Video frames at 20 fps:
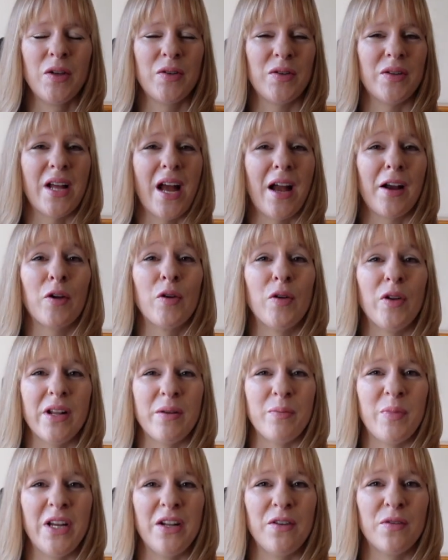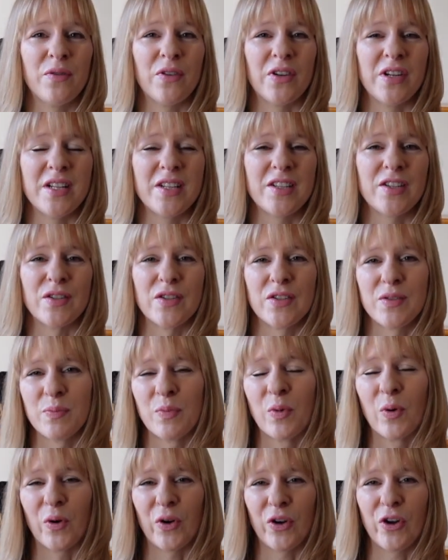So that could mean, for instance,
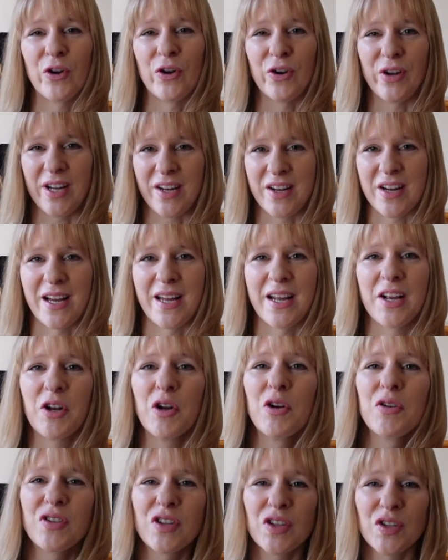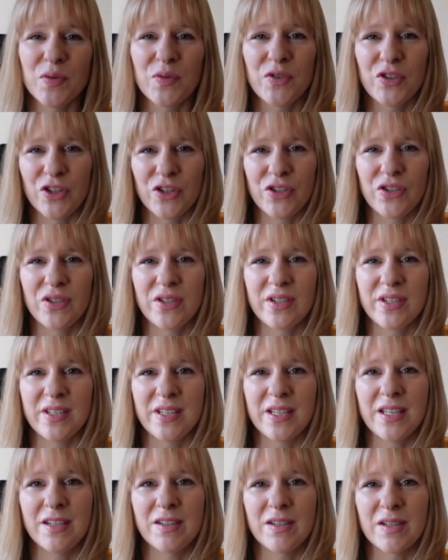more early diagnosis of certain
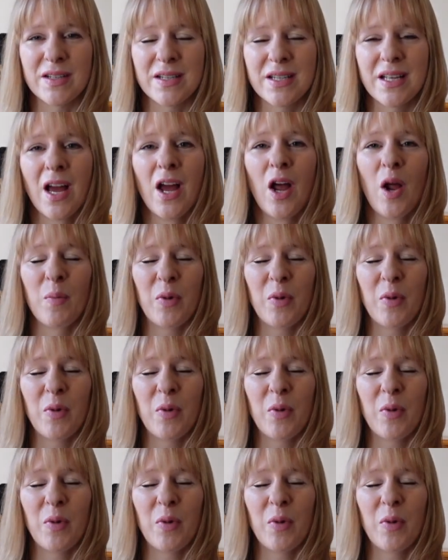diseases,